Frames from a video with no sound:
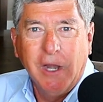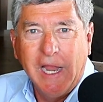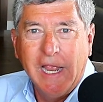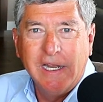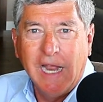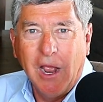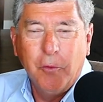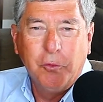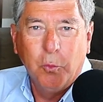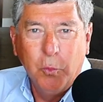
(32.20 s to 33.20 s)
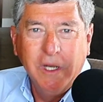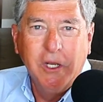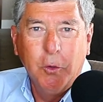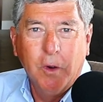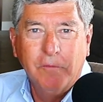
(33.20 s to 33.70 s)
your head out the
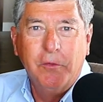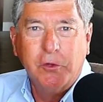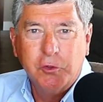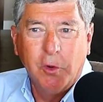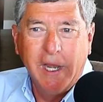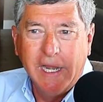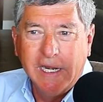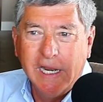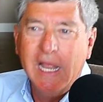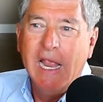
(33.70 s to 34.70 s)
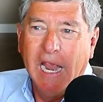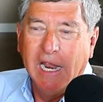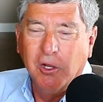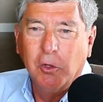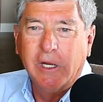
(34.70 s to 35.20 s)
window of the train
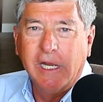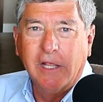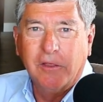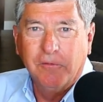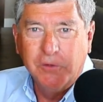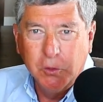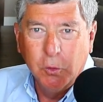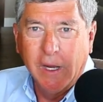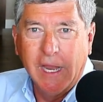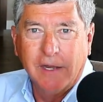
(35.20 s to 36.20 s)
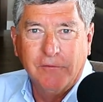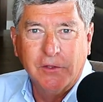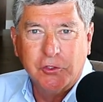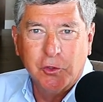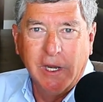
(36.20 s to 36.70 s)
and looking at the view ahead
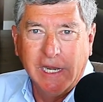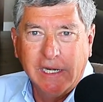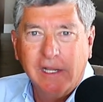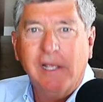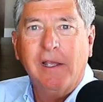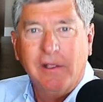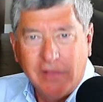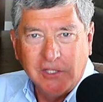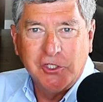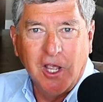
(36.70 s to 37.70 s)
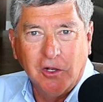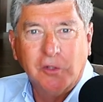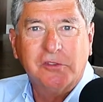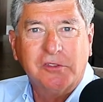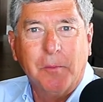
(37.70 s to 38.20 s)
of the train. That shot
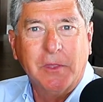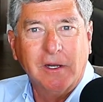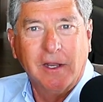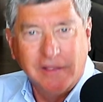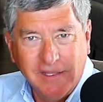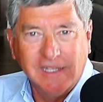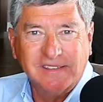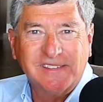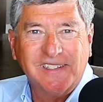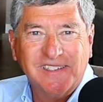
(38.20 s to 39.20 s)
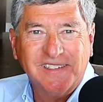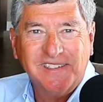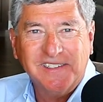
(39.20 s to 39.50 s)
looks something like this.